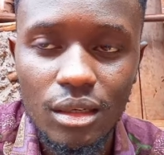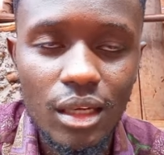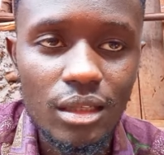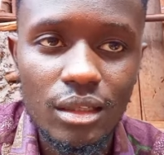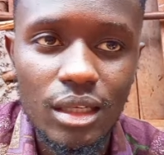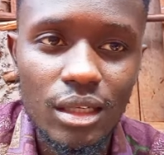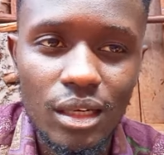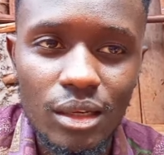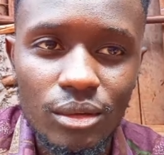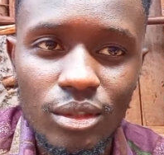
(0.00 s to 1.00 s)
nothing that
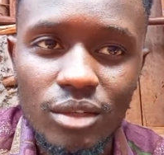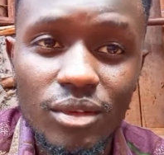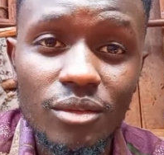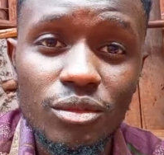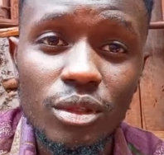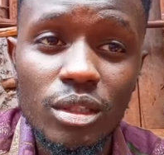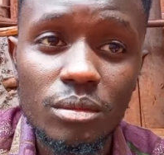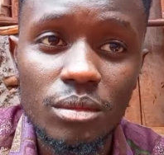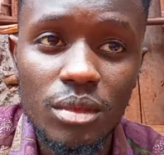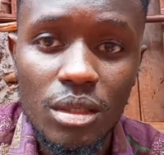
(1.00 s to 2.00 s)
uh, whatever i've told
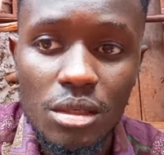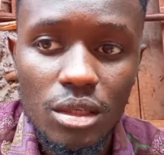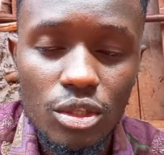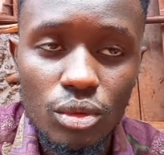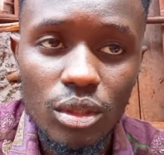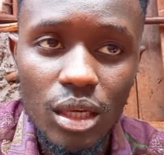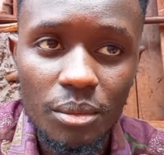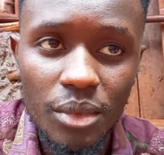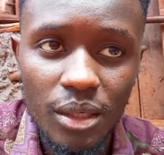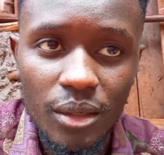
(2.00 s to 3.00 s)
him is what
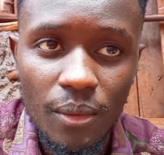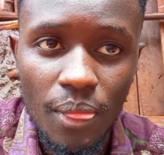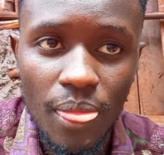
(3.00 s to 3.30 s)
happened